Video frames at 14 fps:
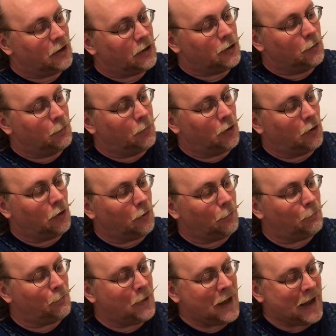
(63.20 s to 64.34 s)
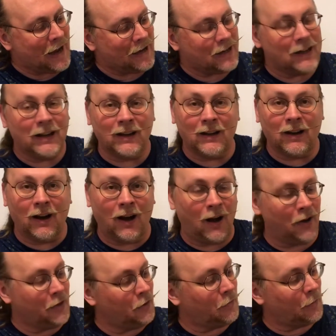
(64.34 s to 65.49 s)
You pull back
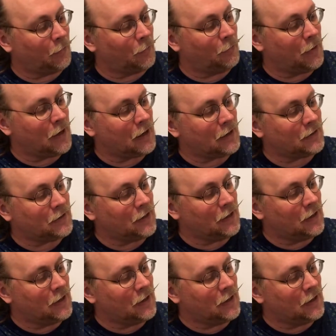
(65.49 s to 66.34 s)
on the rubber band